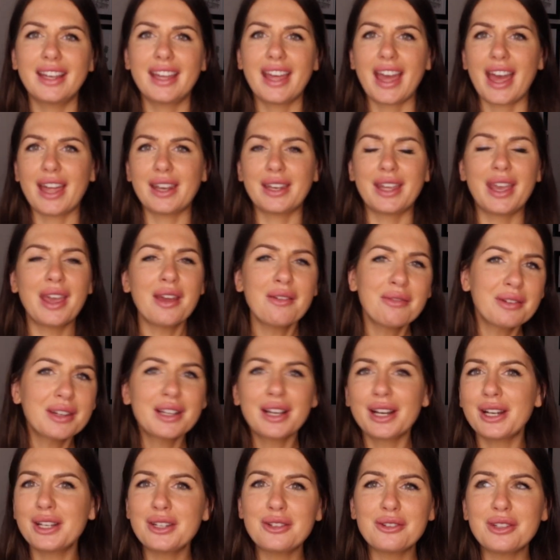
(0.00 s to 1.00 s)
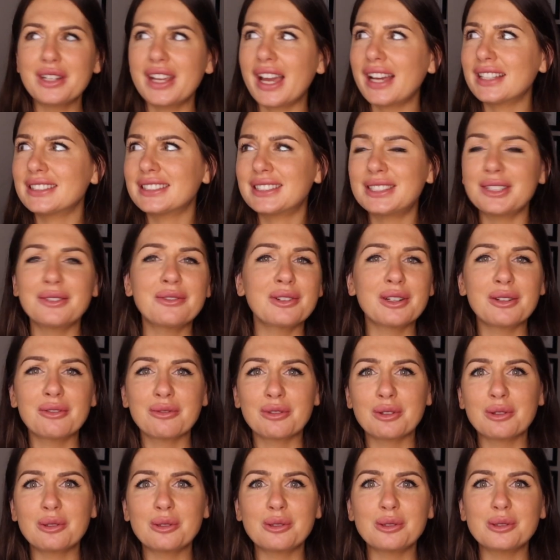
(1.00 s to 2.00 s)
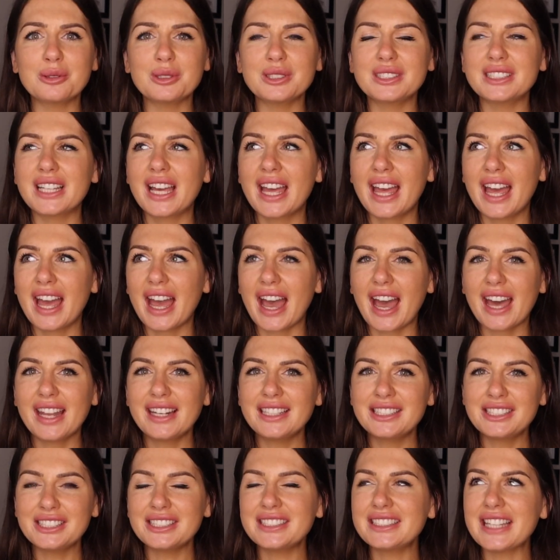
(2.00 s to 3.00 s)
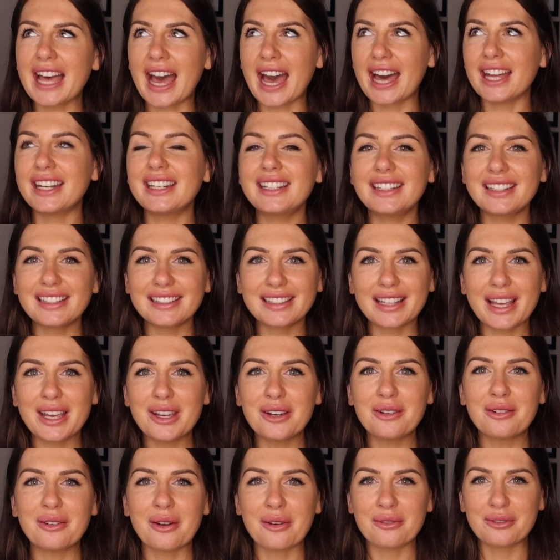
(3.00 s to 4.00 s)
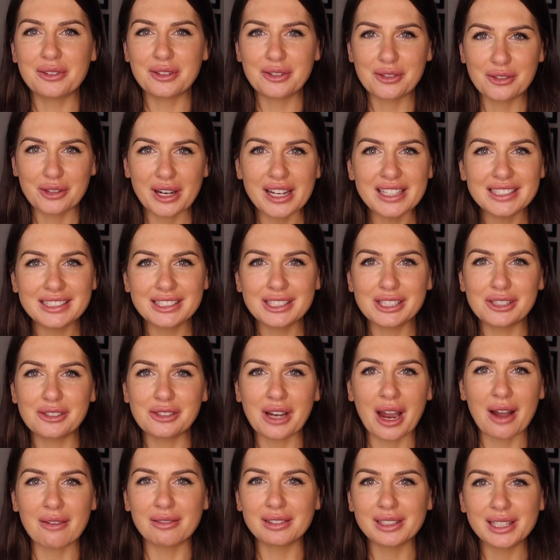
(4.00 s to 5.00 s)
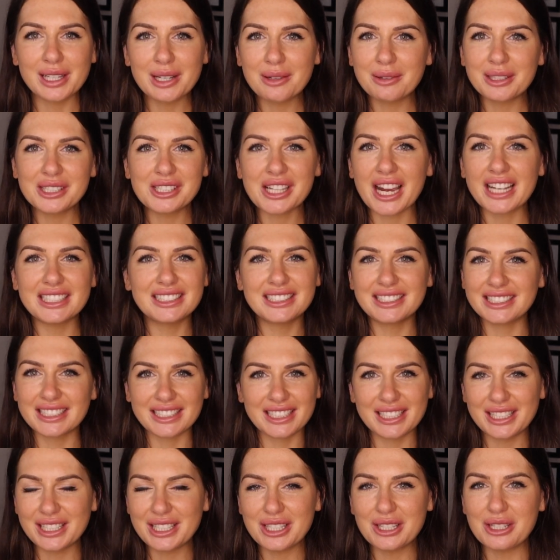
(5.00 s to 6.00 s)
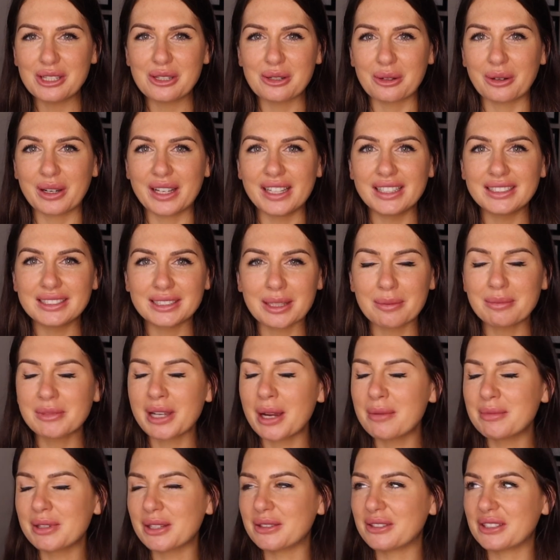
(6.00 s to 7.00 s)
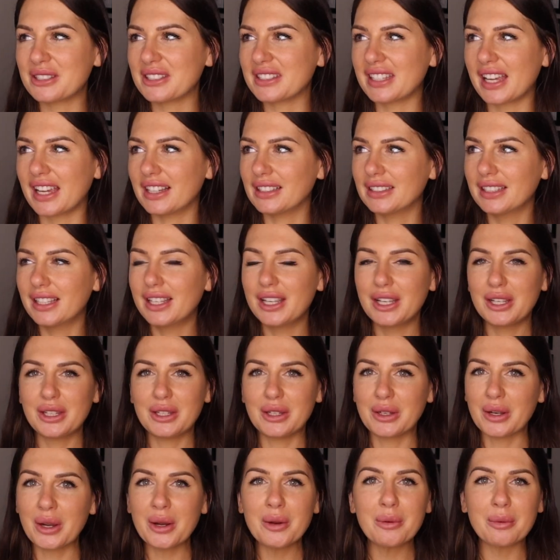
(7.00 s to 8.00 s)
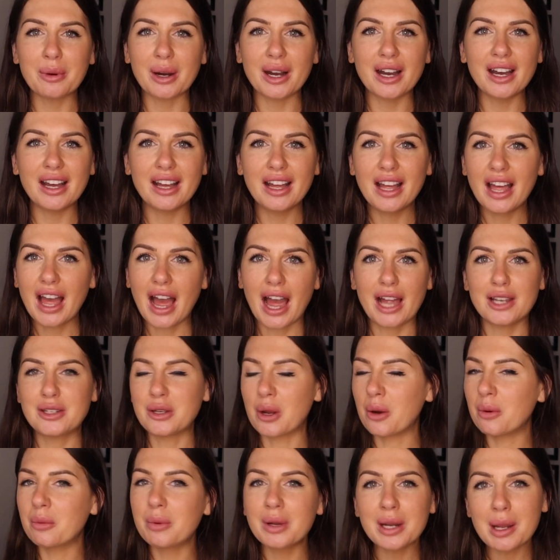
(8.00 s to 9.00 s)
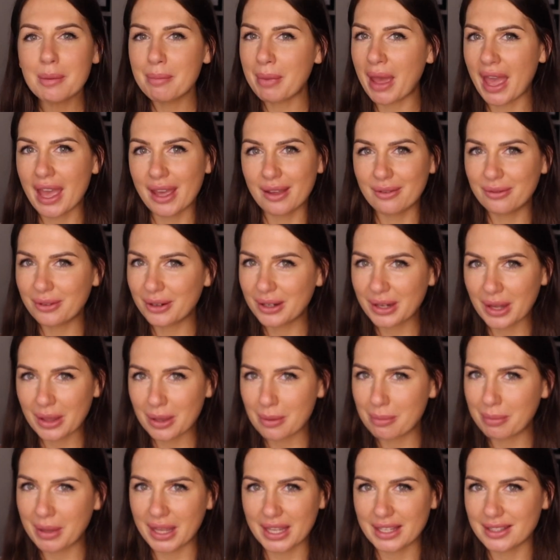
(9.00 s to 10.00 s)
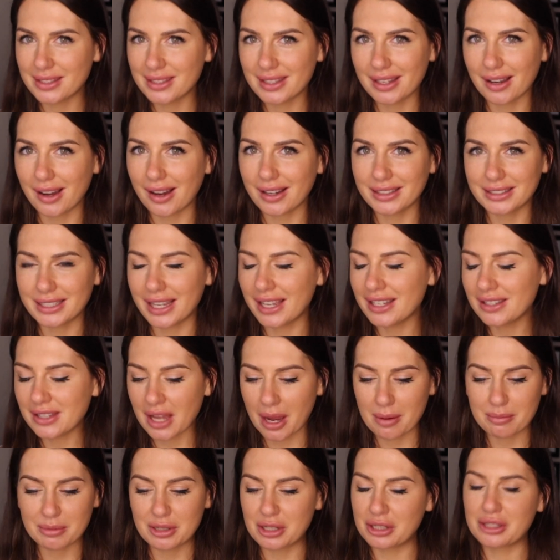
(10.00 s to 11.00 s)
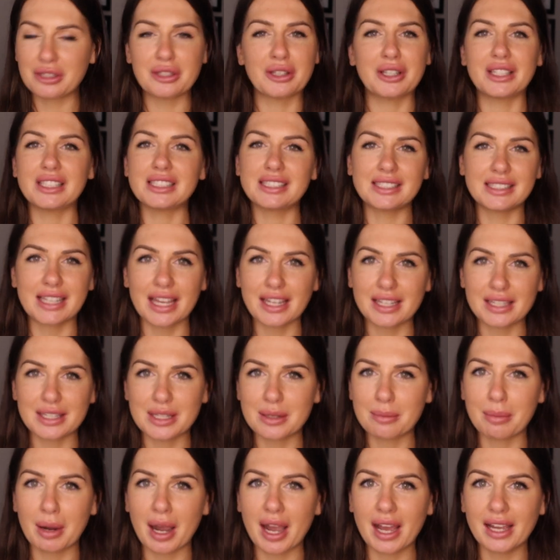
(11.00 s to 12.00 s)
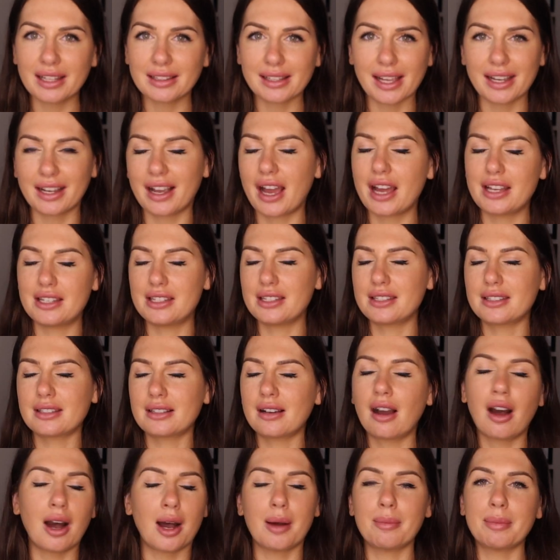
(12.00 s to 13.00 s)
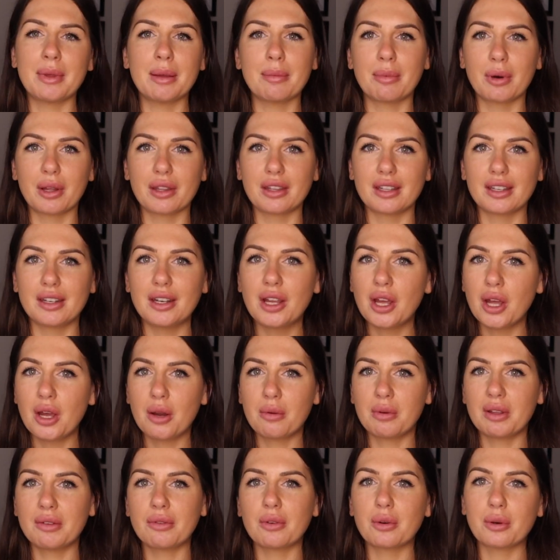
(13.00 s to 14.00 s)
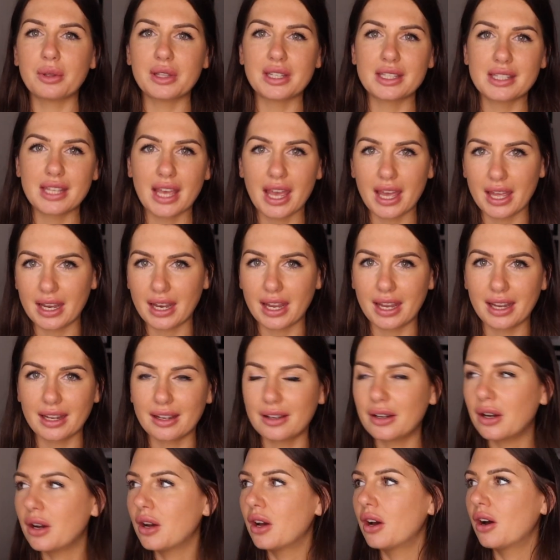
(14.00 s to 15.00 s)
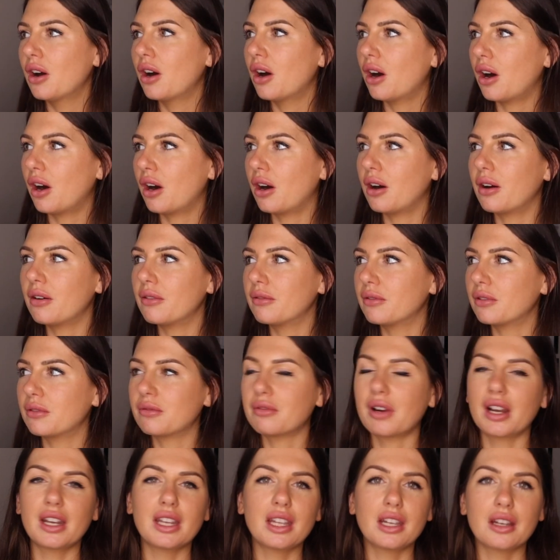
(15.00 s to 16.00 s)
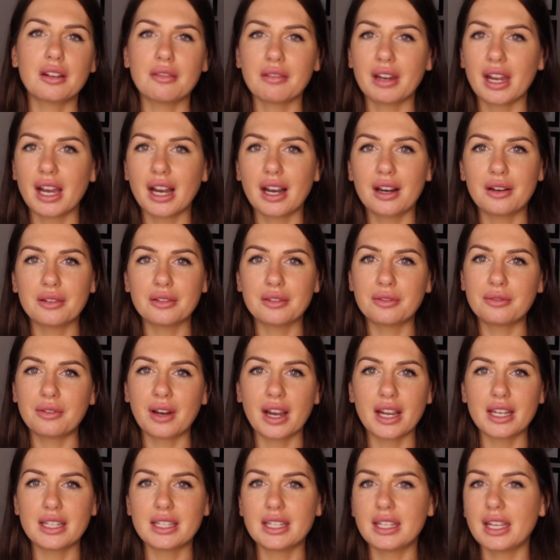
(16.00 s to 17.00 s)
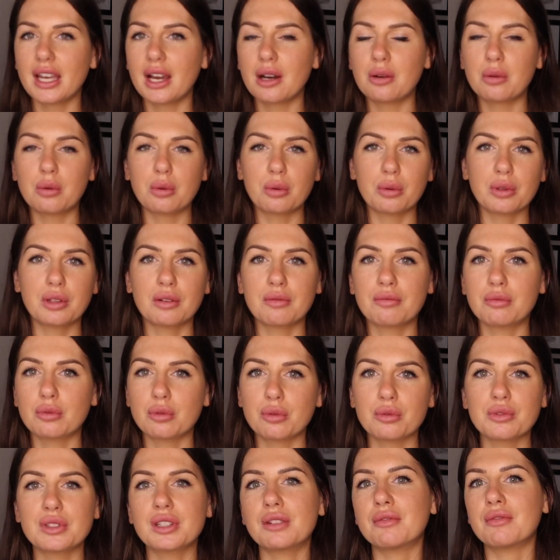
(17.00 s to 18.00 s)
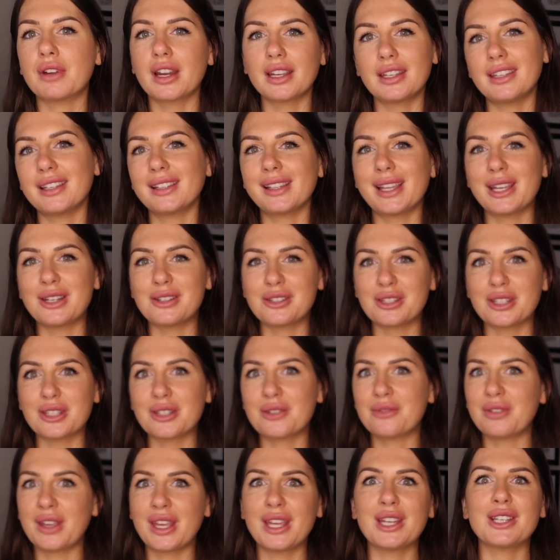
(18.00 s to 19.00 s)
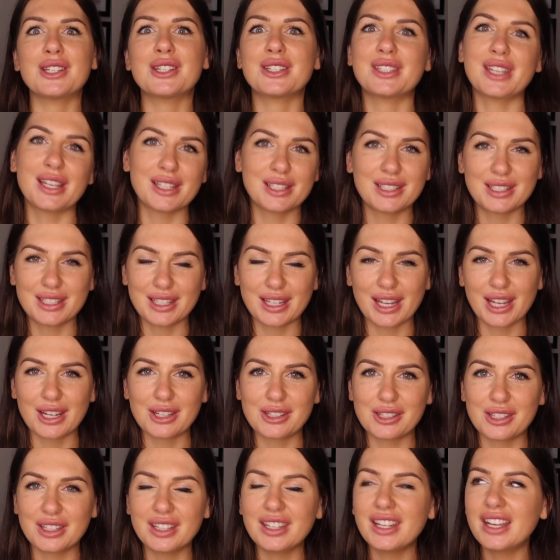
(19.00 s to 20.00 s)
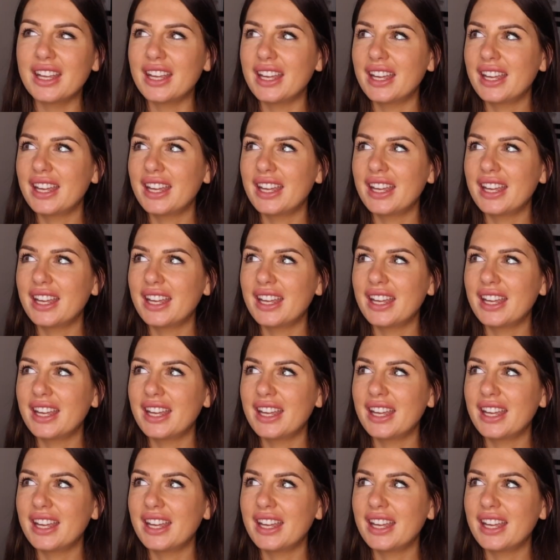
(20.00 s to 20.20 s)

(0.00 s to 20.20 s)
And every country has different rules. And it just added a layer of stress to traveling, which I didn't enjoy. Sometimes I was just like, you know what? I don't want to pay for another PCR test. I'm just going to stay in Dubai. Like, I just can't be bothered with all this headache of running around, finding out all the rules and regulations for each destination.